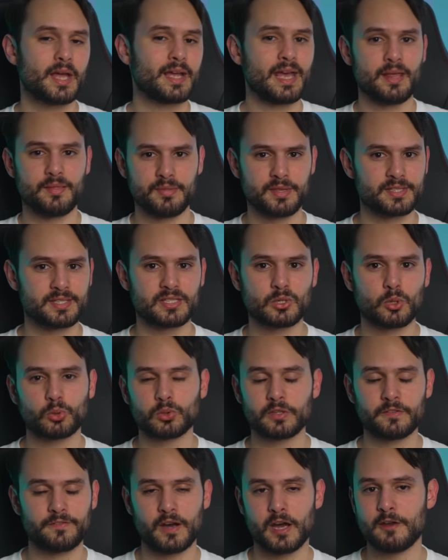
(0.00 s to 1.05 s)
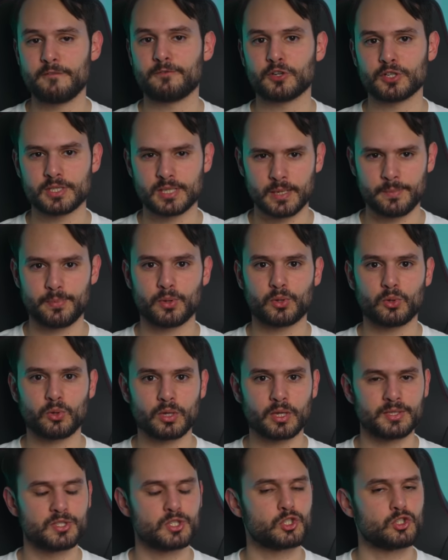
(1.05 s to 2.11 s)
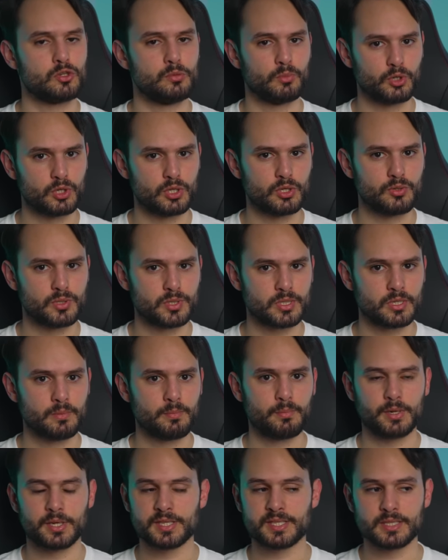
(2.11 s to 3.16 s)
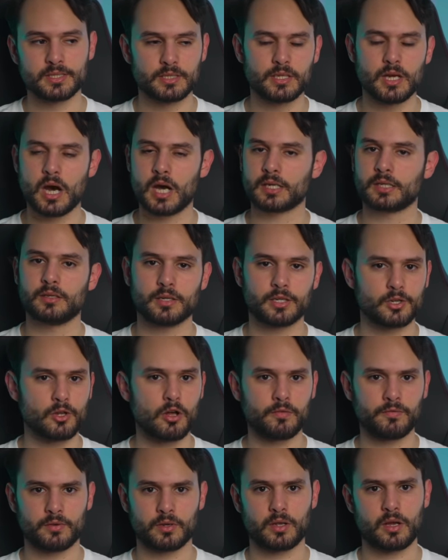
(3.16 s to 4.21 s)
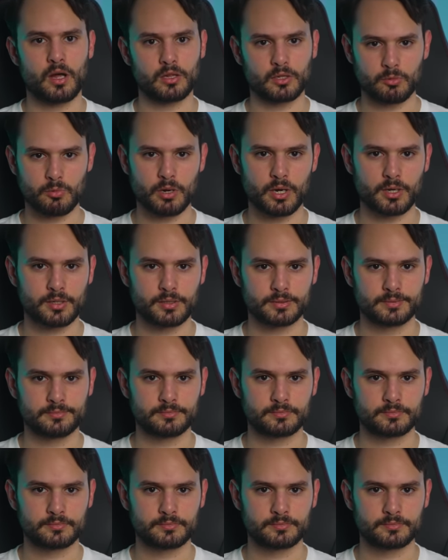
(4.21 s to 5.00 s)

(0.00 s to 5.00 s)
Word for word: Again, this is totally fine for typical consumer use, but it's not good at all for color work.